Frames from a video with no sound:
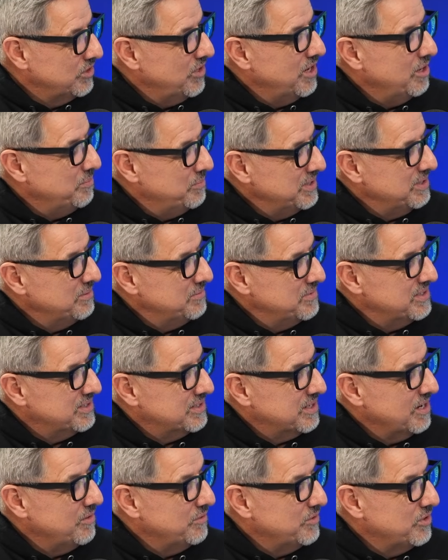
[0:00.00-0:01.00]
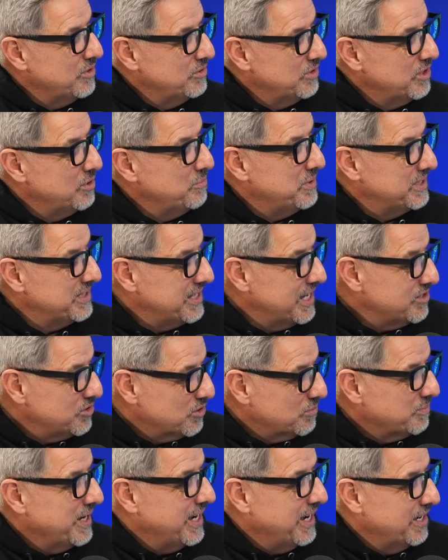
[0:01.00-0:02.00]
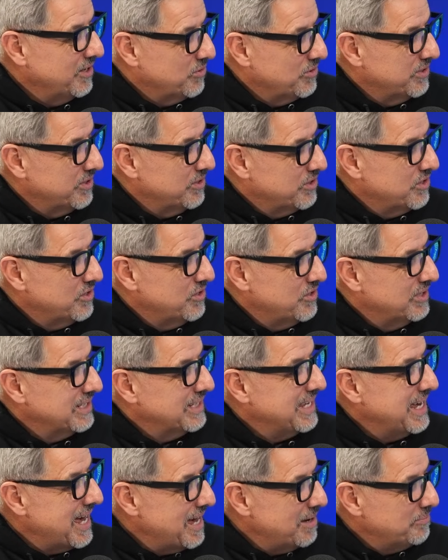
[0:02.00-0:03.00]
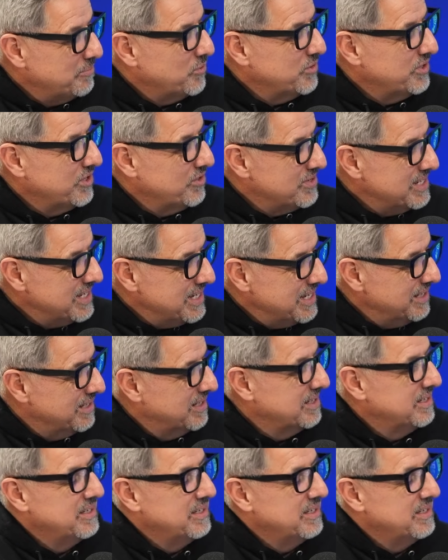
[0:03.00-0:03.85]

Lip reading: You're helping them discover their potential pain or their current gap or their need.